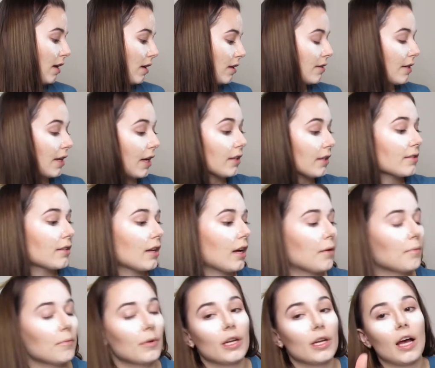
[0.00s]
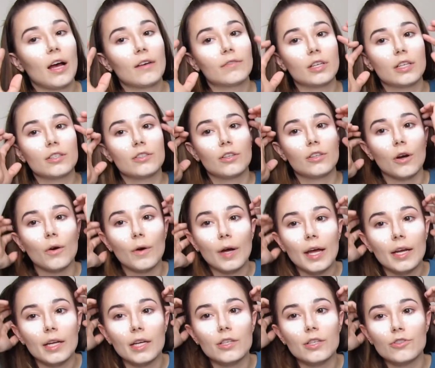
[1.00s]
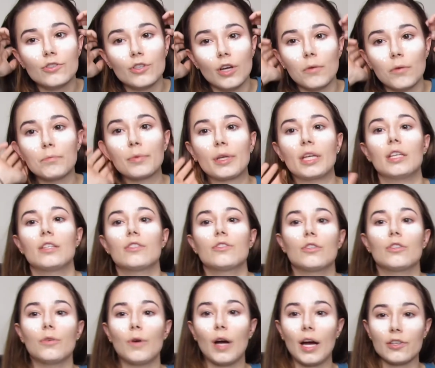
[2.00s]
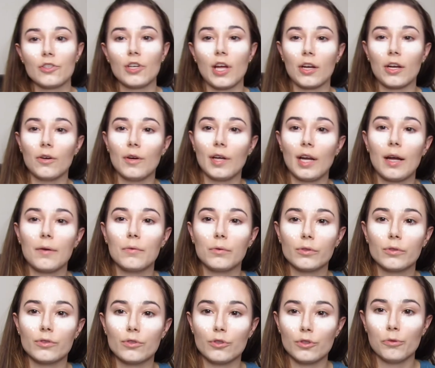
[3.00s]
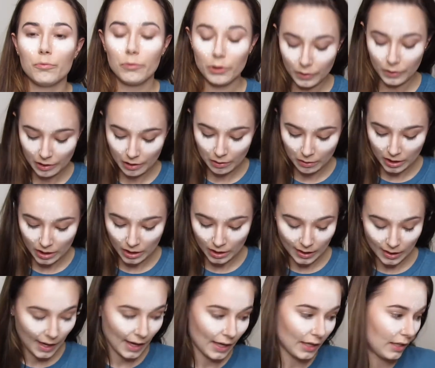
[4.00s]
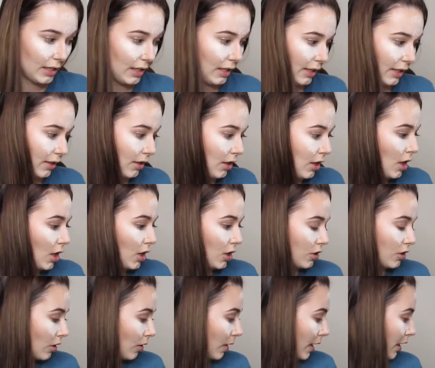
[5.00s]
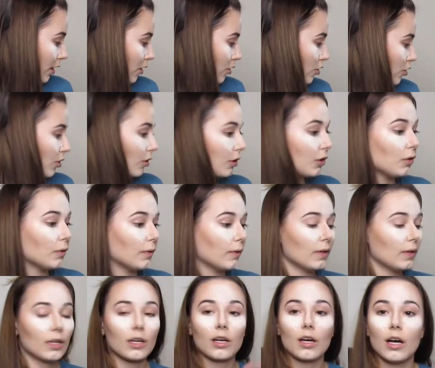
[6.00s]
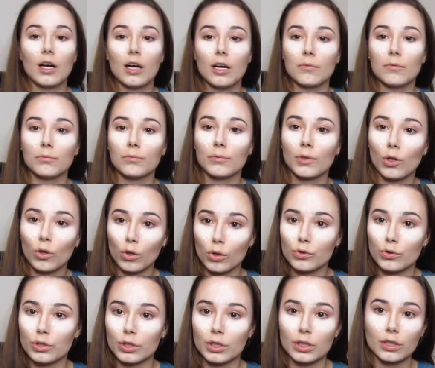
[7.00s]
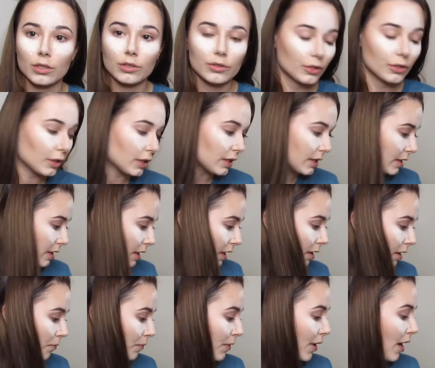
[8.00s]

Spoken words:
Next, I'm gonna have us go ahead and jump into eyeshadow, and I will zoom you in the editing so I can show you closer so you can see.